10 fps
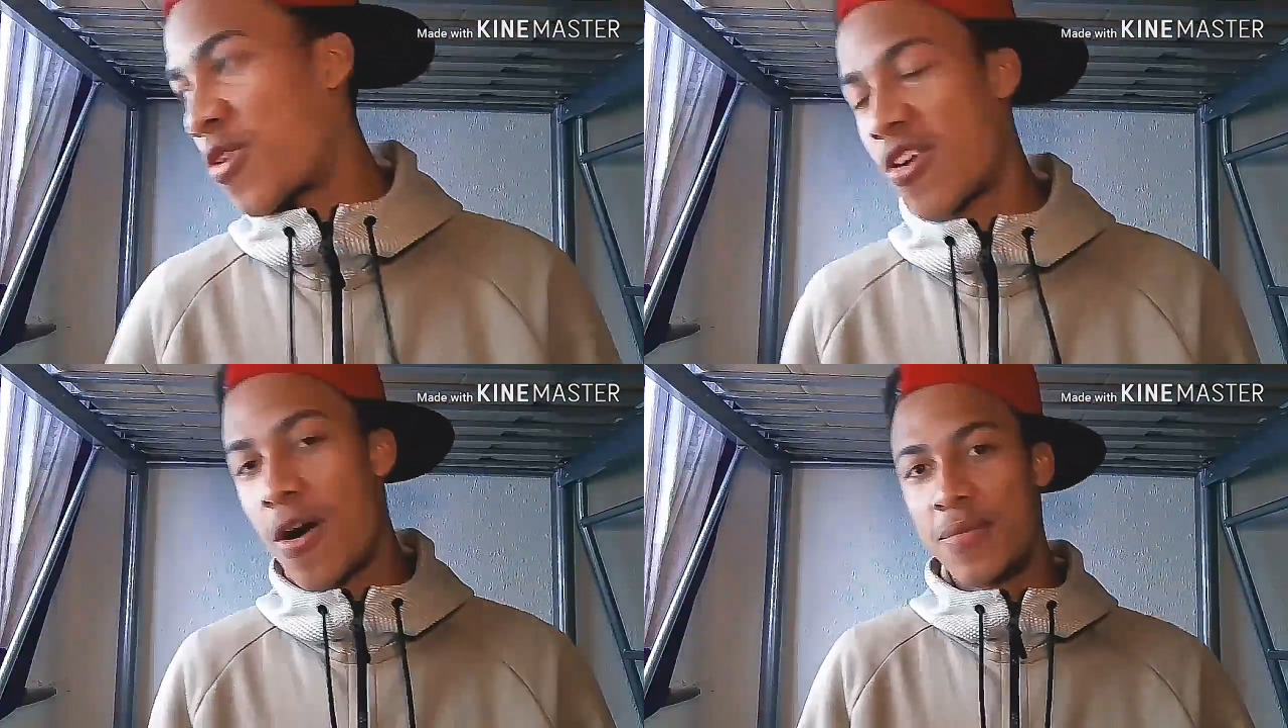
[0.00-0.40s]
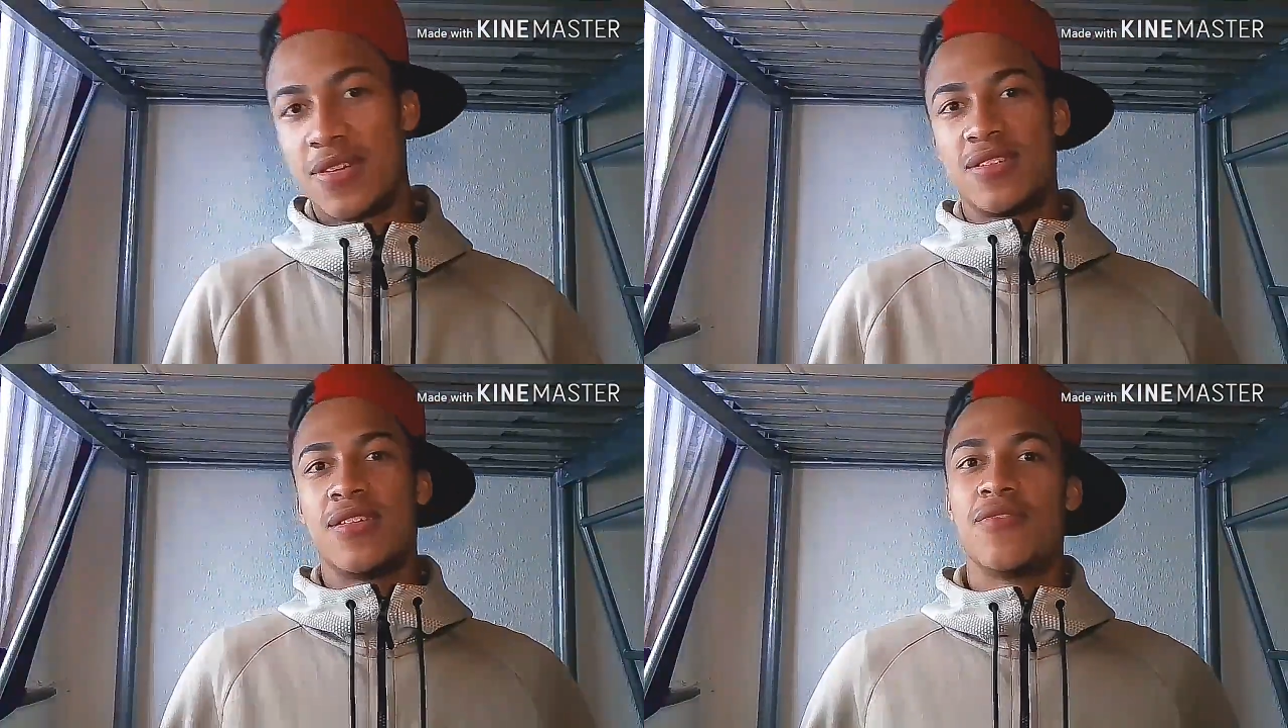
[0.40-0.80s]
Or
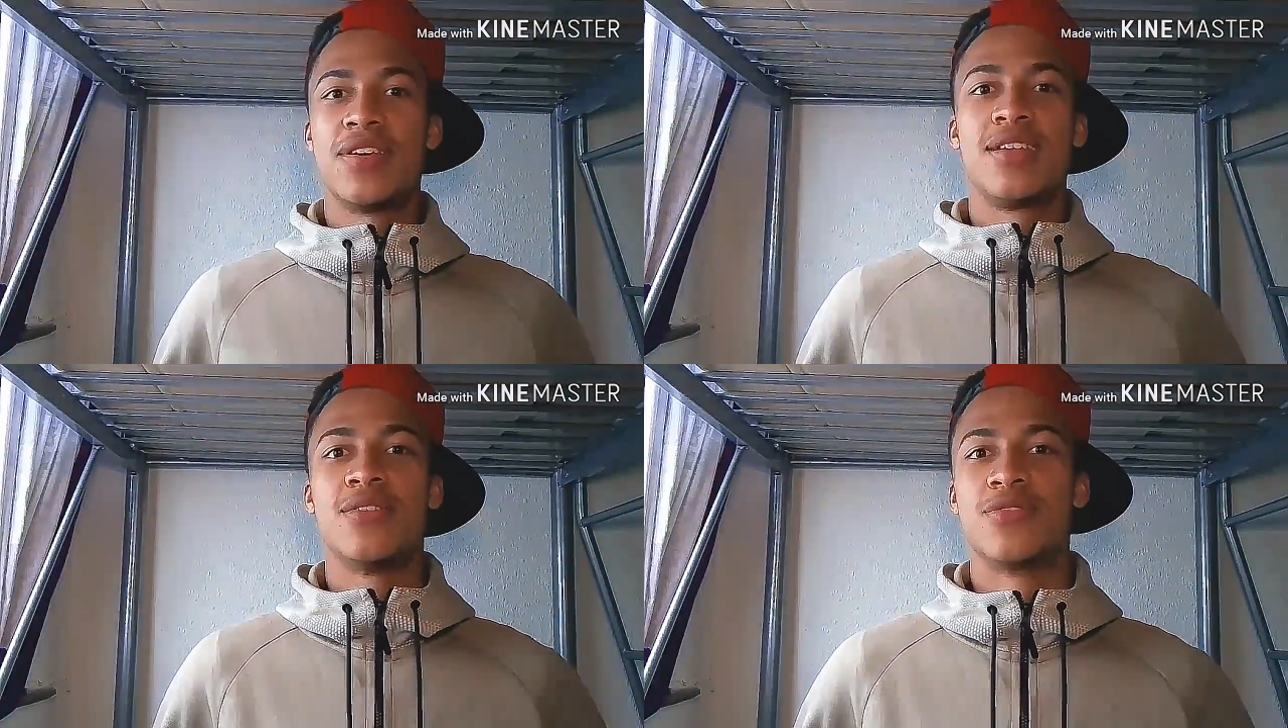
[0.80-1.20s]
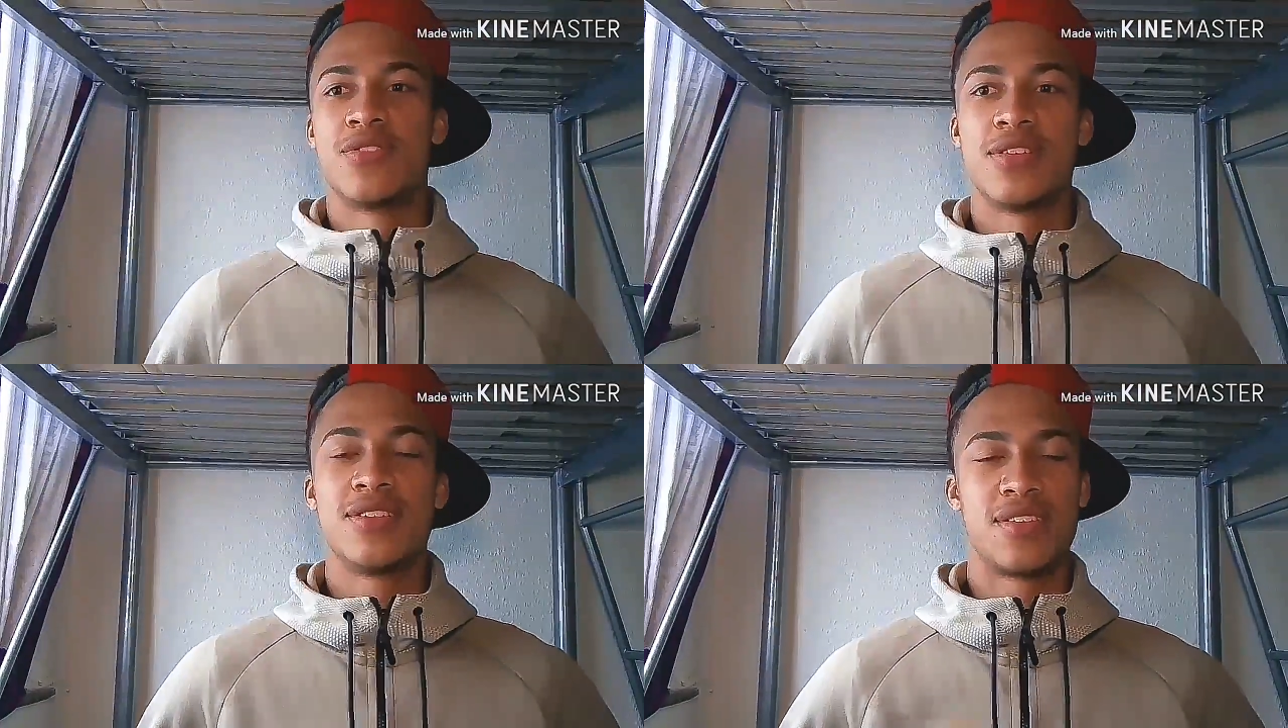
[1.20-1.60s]
comments in the
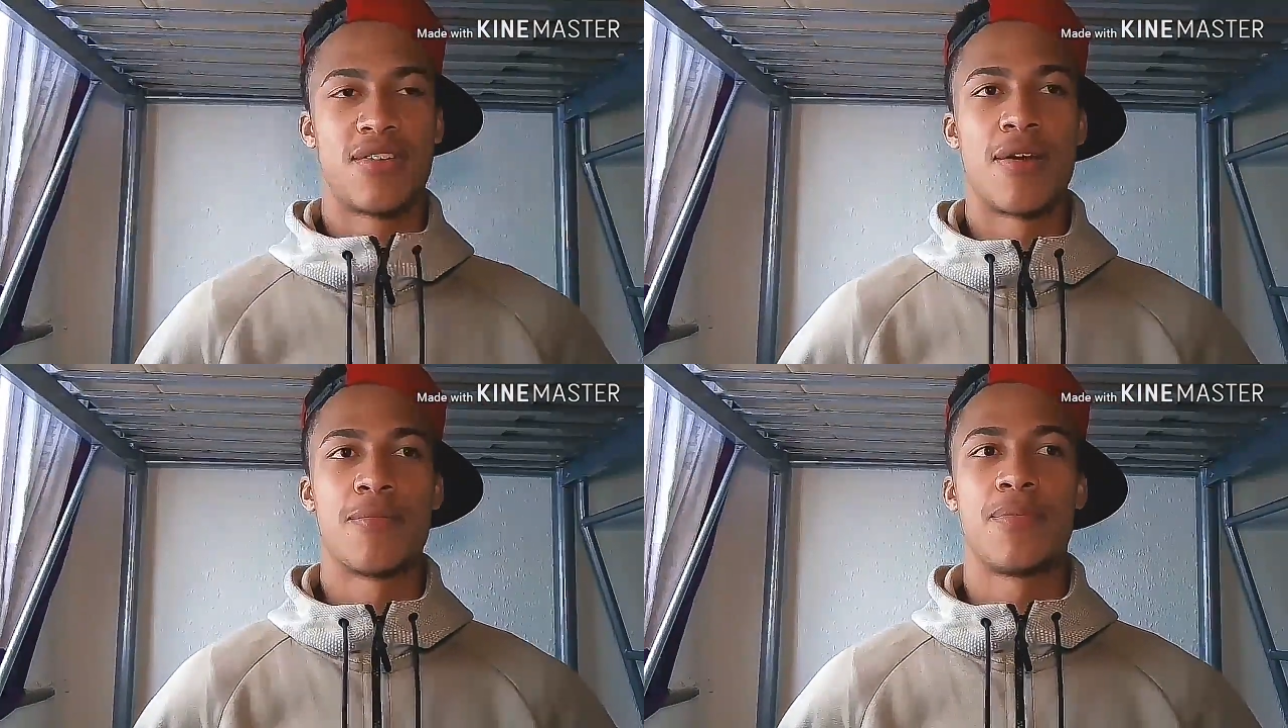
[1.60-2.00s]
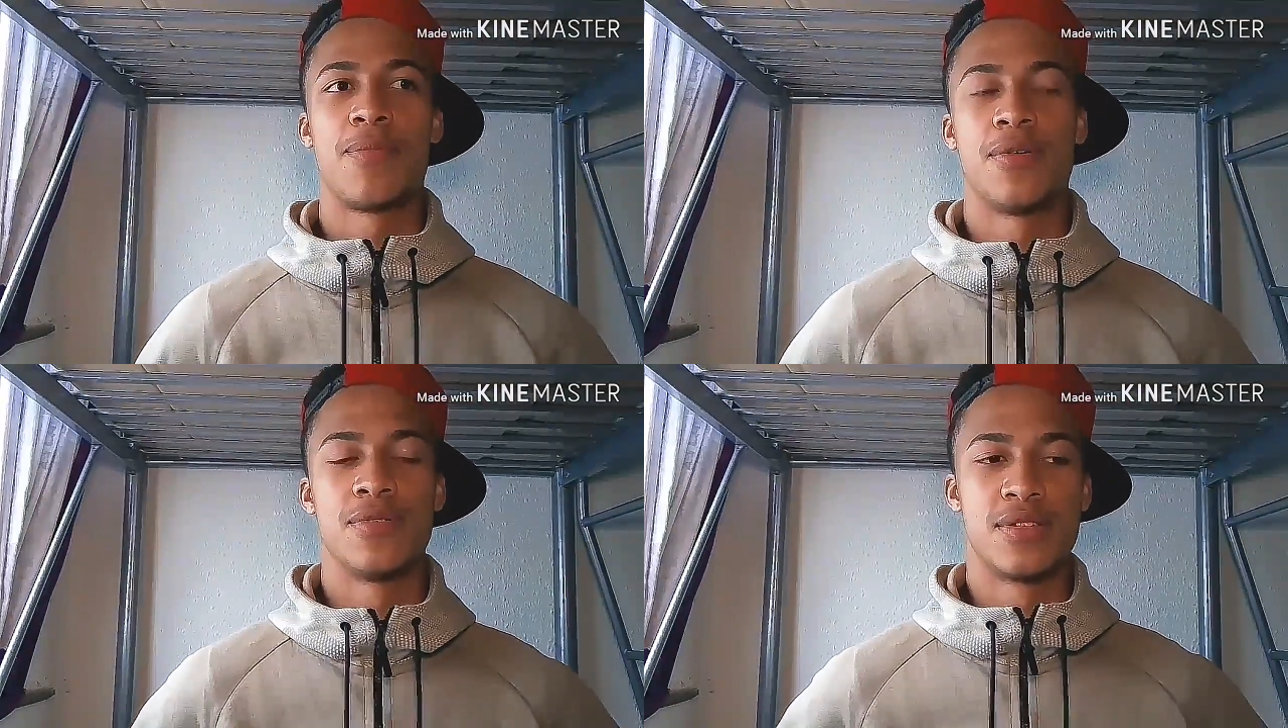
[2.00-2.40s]
videos or Instagram
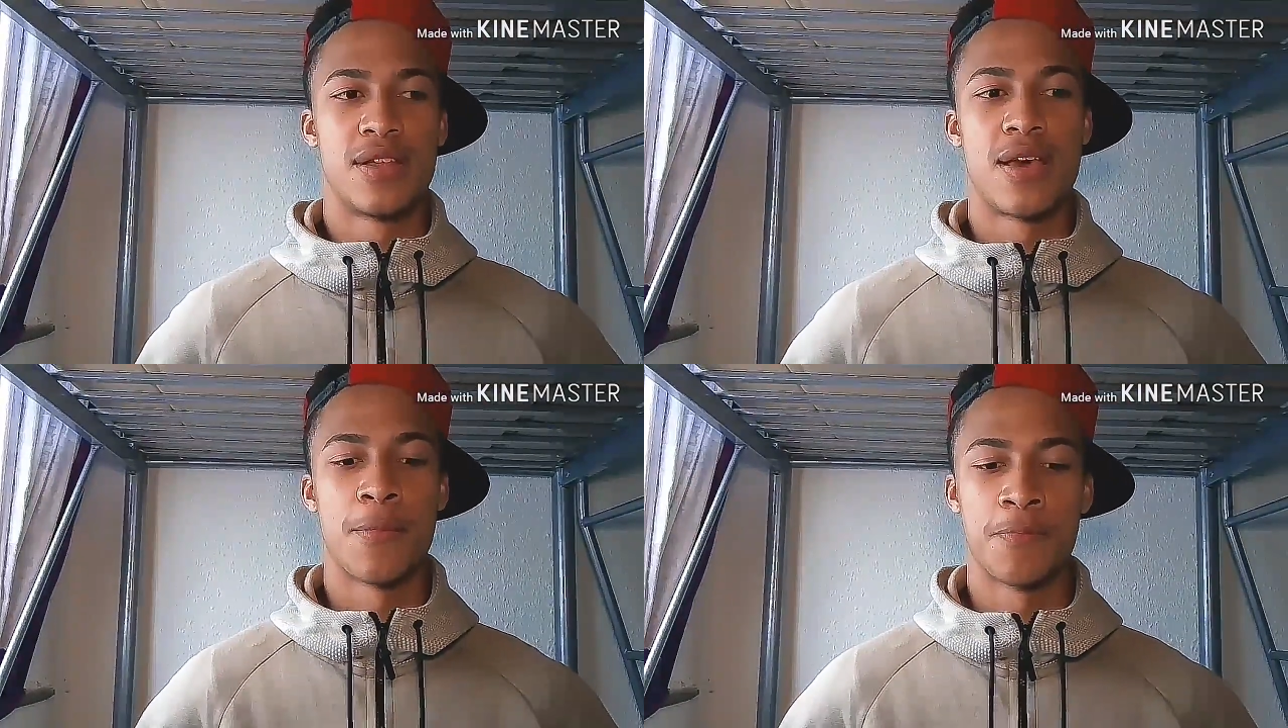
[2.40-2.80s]
posts.